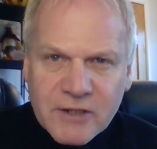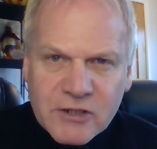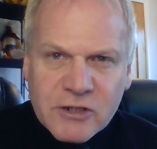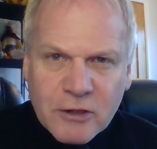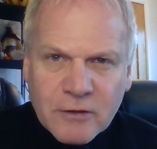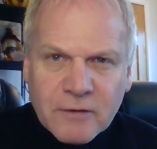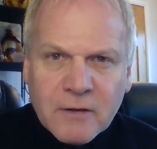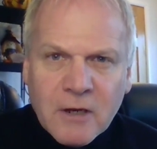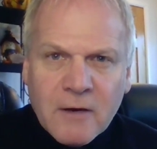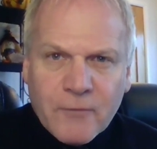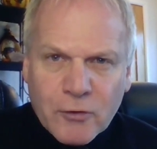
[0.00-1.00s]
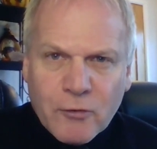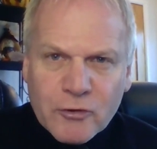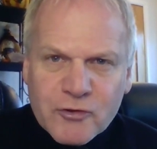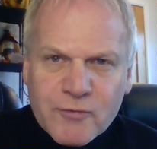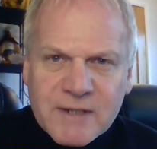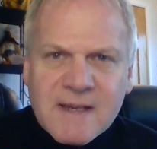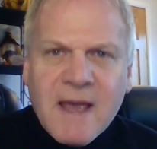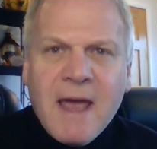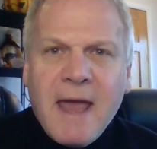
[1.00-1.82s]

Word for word: this year for groceries.